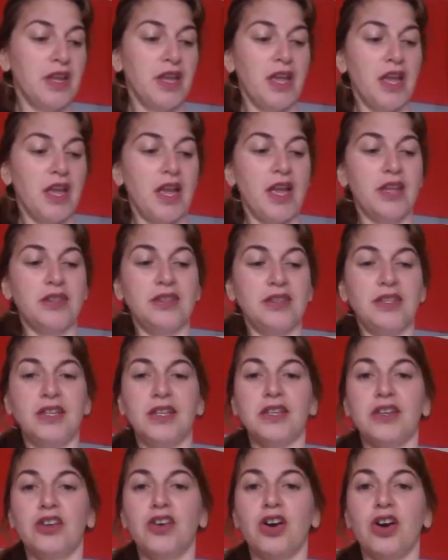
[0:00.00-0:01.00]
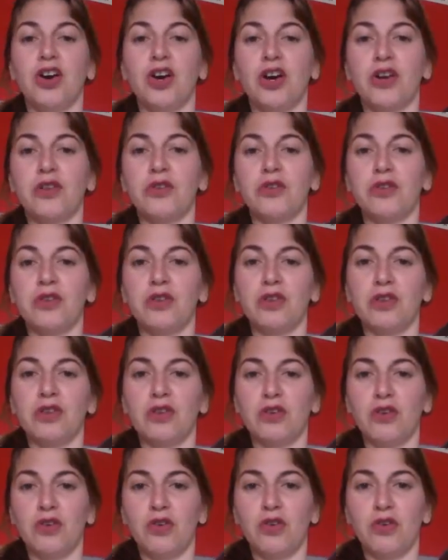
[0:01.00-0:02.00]
I did gargle
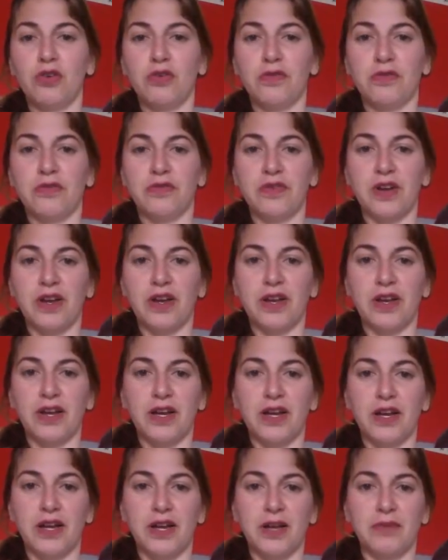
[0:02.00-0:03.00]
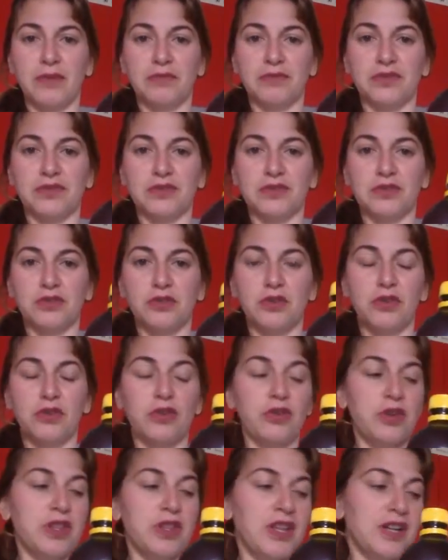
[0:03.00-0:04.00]
of um,
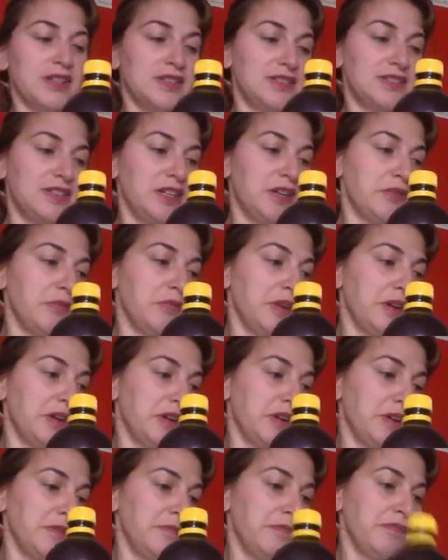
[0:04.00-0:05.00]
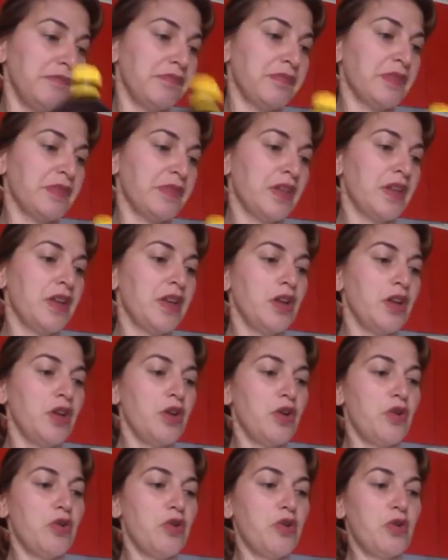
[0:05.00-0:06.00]
colloidal silver.
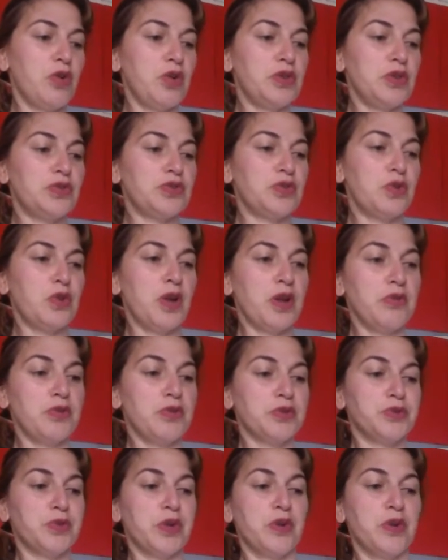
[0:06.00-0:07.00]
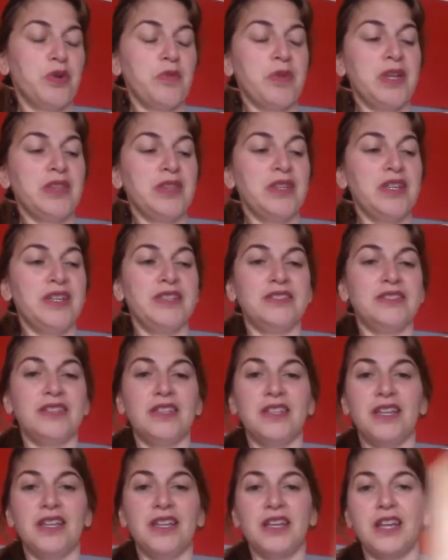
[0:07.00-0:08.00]
Also, I was recommended this
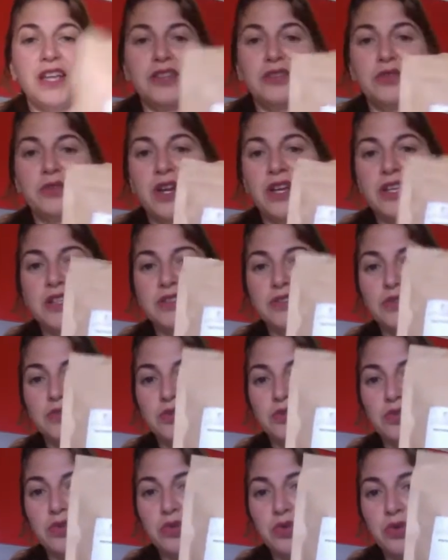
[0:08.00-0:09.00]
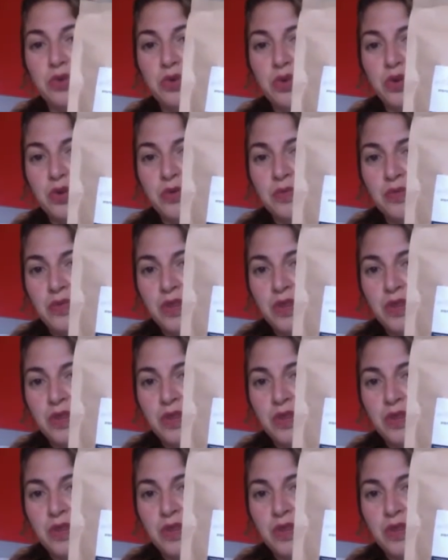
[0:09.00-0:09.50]
in the natural store